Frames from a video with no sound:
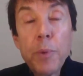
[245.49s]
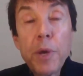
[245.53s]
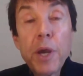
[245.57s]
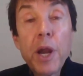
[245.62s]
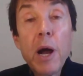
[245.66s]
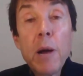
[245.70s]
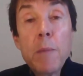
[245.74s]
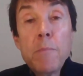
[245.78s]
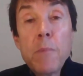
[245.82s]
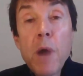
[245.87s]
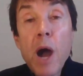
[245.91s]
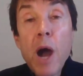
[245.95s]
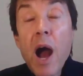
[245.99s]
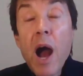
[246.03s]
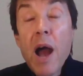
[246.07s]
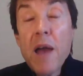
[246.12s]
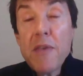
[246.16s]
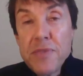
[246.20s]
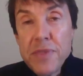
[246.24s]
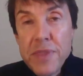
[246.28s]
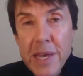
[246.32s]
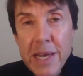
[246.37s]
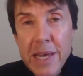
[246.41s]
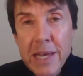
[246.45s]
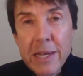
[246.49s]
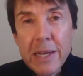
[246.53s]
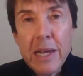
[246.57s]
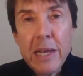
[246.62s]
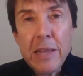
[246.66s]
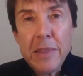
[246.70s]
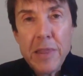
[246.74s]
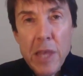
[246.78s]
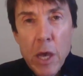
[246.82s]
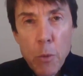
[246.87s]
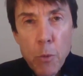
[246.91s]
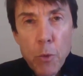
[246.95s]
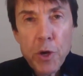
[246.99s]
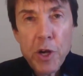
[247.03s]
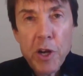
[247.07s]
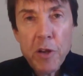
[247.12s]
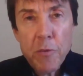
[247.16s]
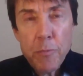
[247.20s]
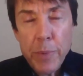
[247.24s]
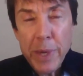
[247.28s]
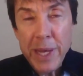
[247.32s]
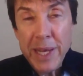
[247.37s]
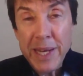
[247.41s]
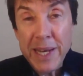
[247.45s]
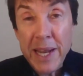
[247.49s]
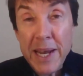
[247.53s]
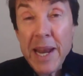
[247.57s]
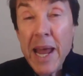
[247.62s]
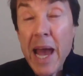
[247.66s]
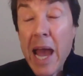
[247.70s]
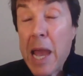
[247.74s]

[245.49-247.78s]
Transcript: but I think there would have been an